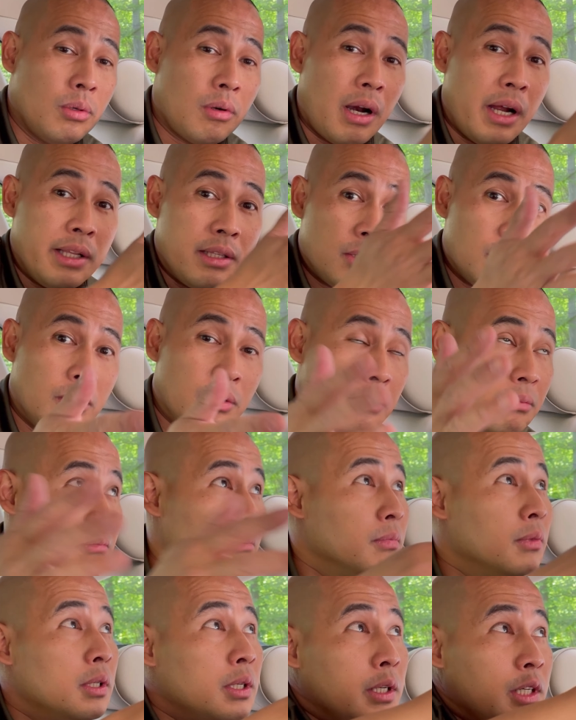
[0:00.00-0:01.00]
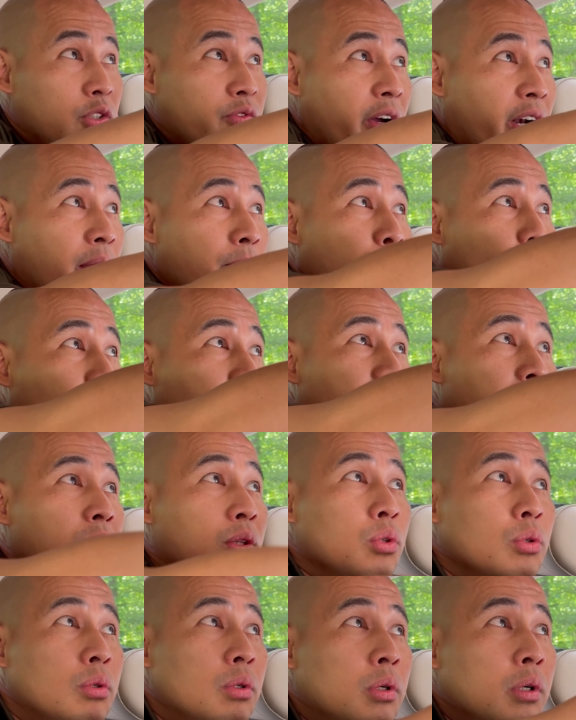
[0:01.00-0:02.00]
right so it's very important
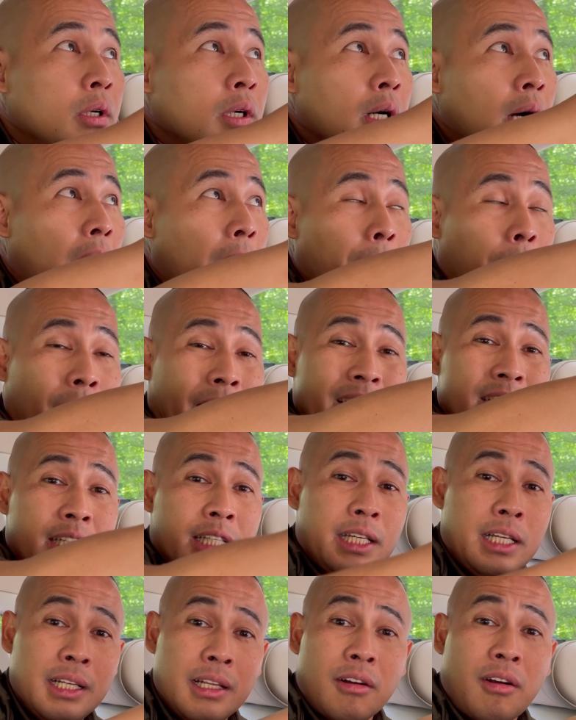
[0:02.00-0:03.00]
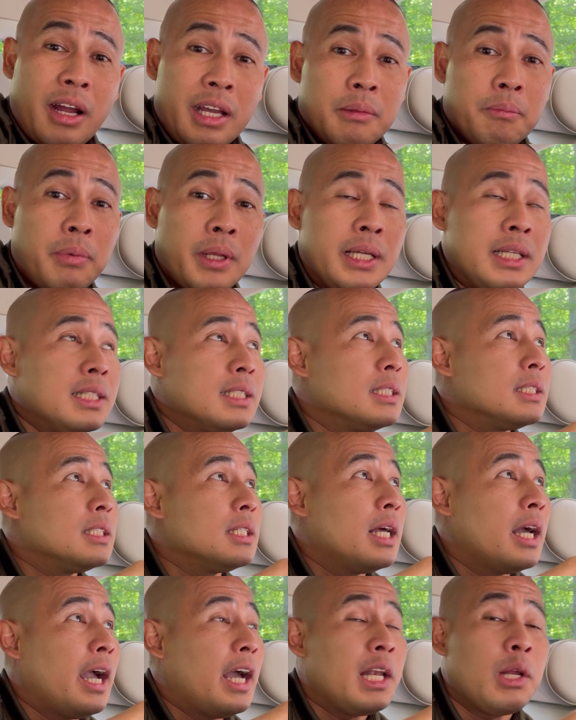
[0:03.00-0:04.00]
to place it in the right place
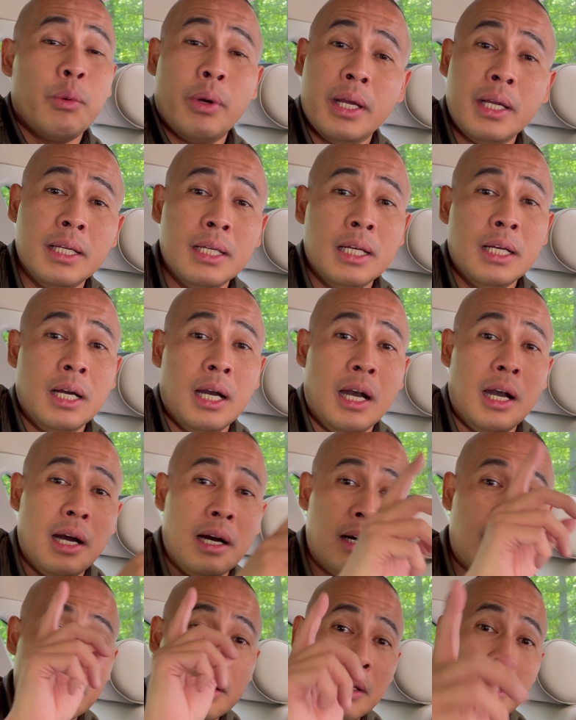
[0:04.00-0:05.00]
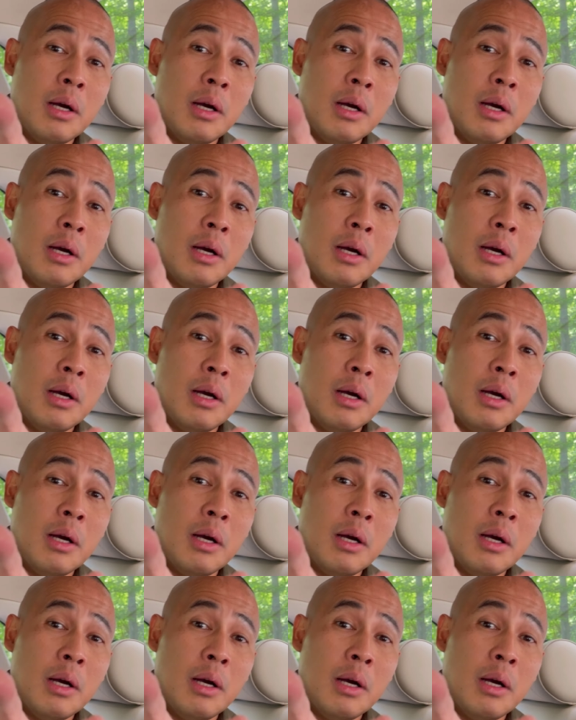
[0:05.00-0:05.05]
anyway uh,